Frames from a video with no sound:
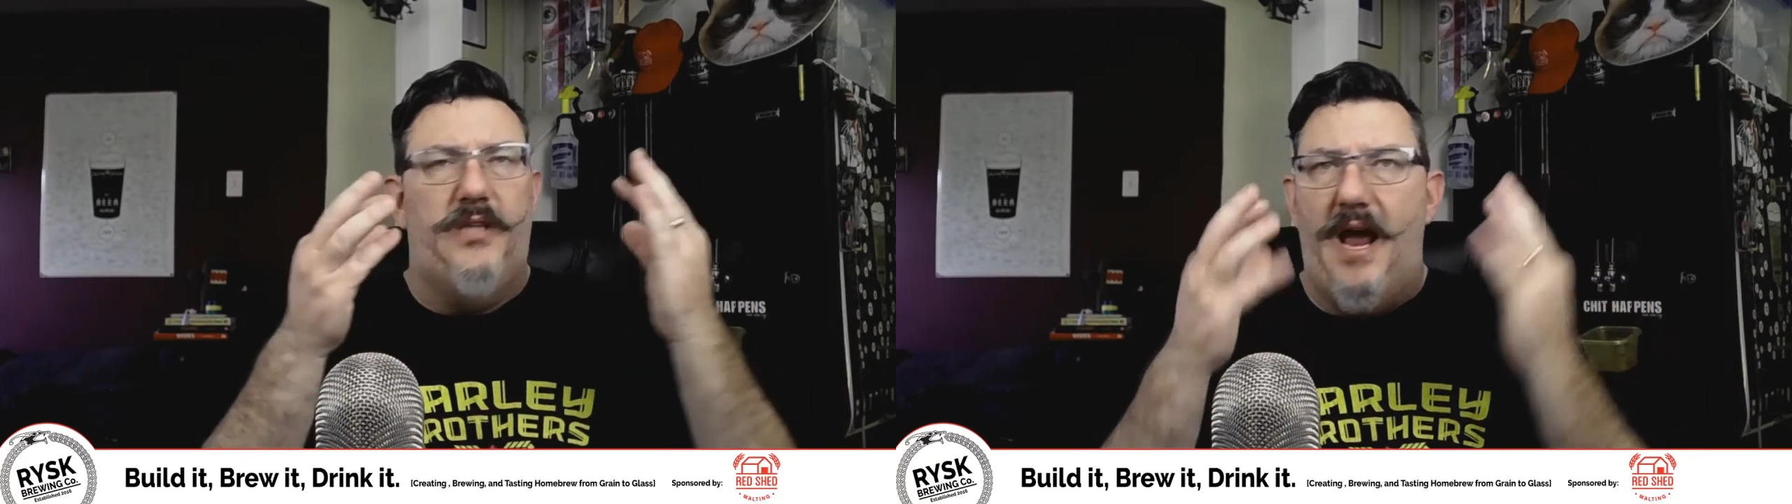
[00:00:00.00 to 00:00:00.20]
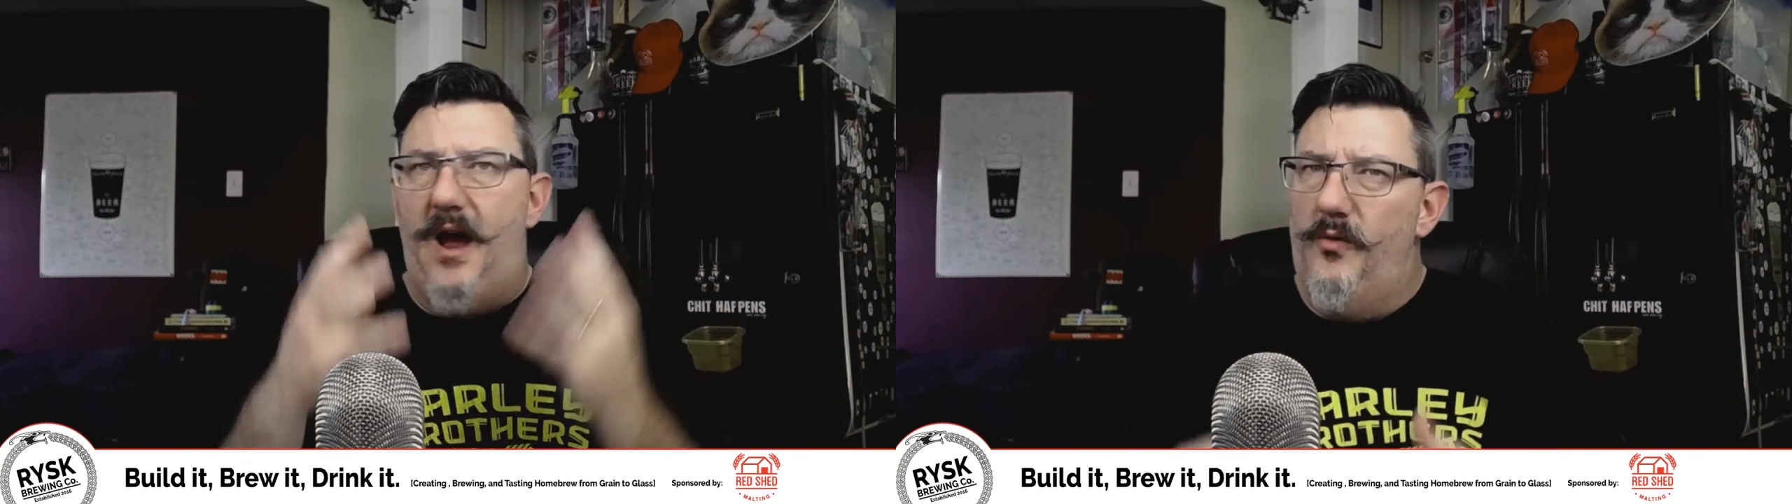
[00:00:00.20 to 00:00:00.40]

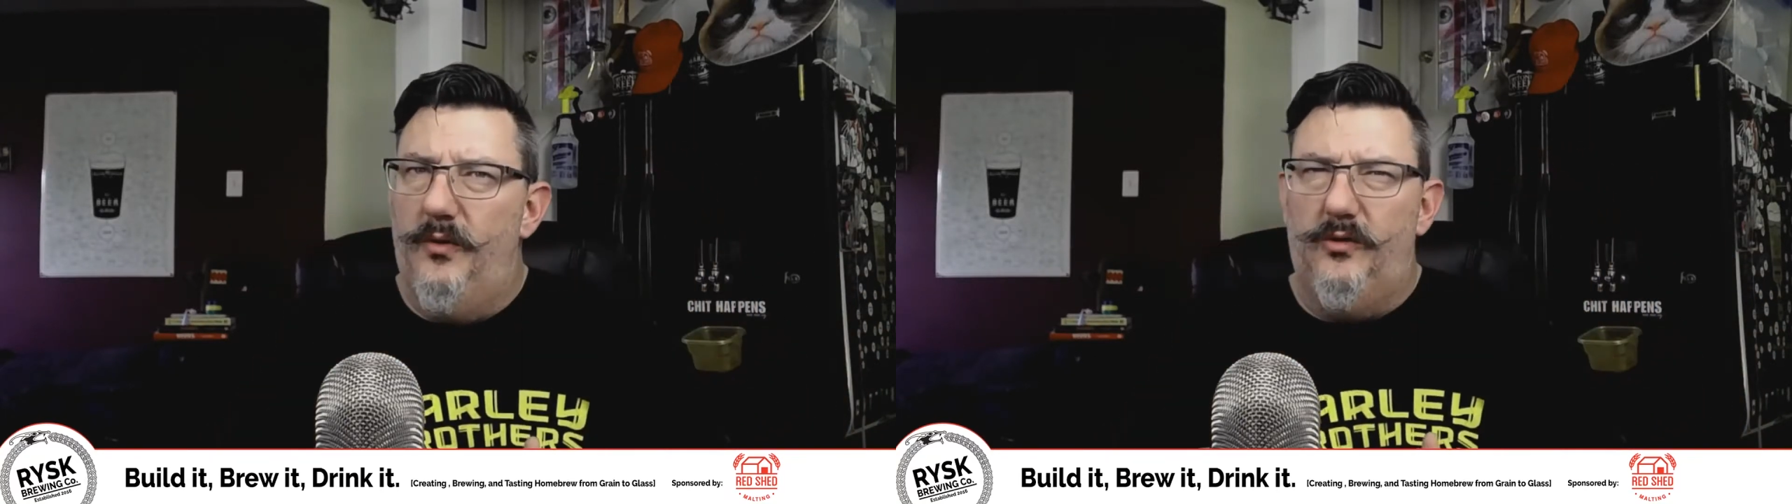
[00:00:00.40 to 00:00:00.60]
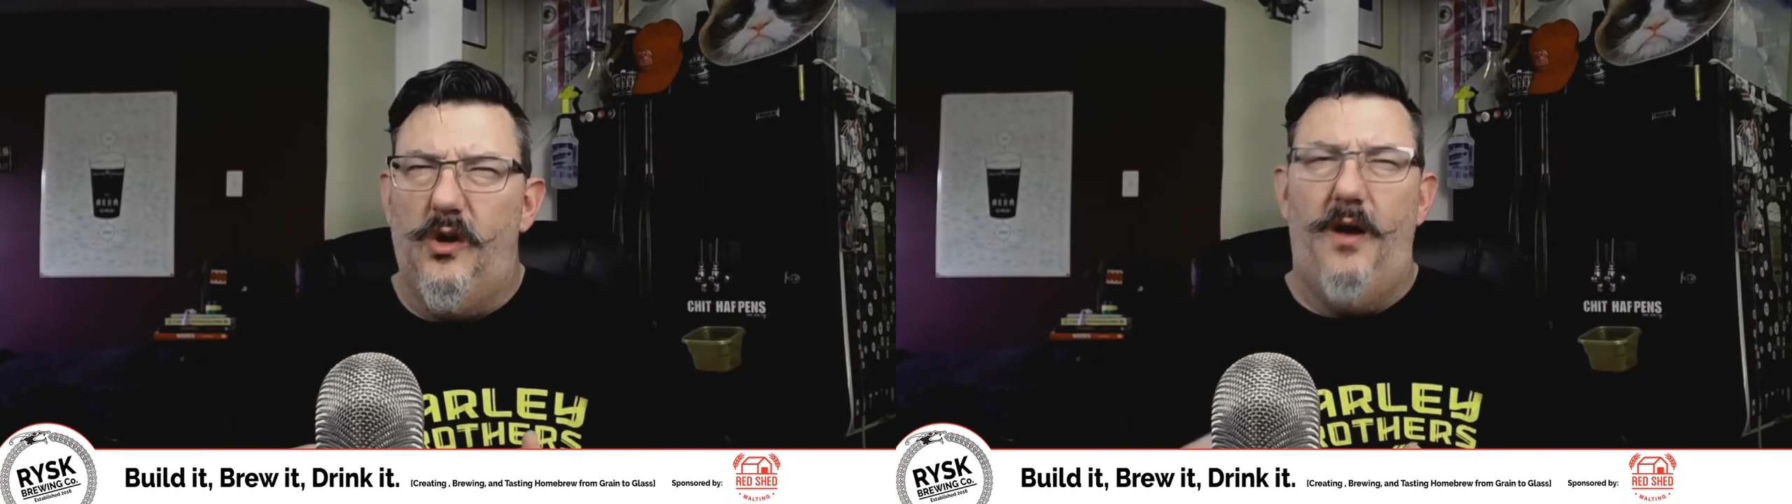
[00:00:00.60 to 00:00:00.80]
how
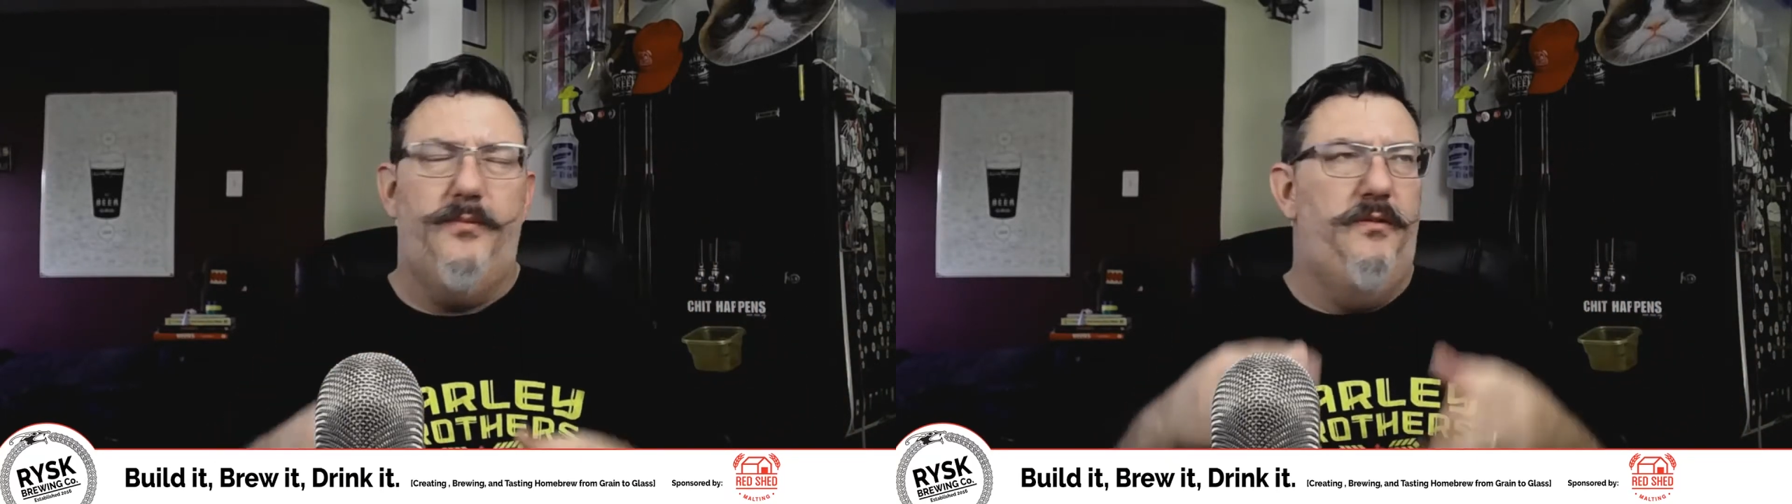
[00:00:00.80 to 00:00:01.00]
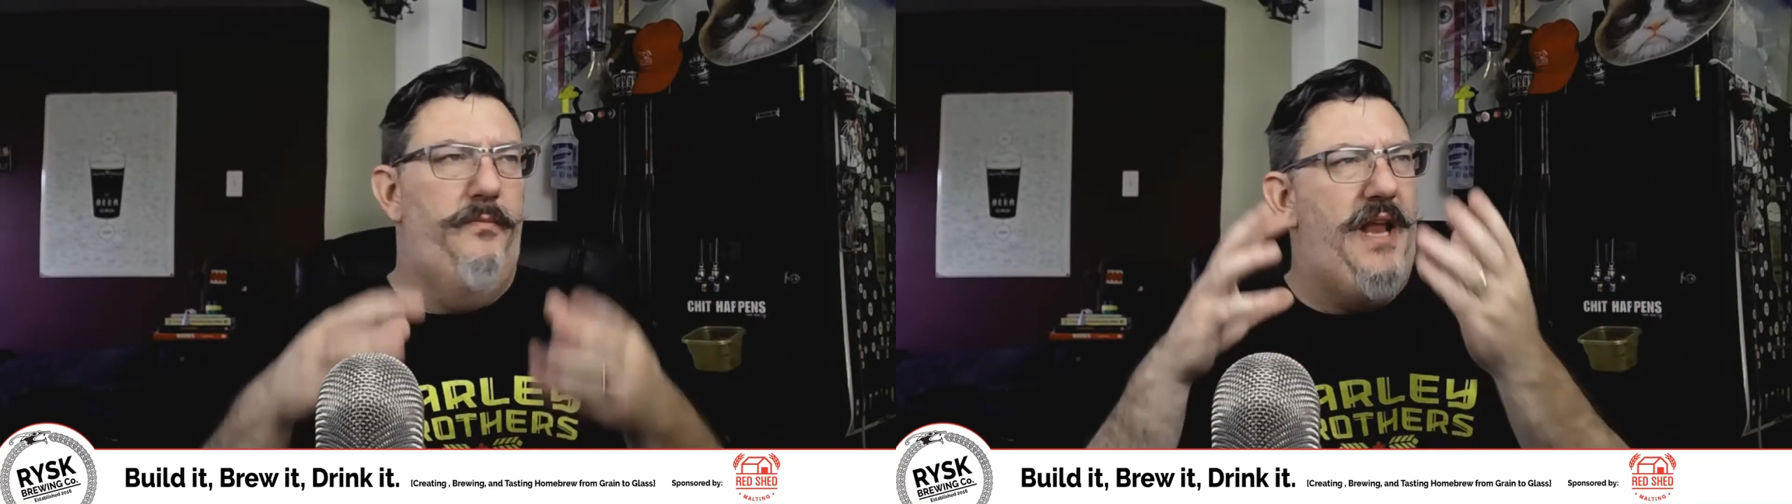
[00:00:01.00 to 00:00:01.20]
those hops have been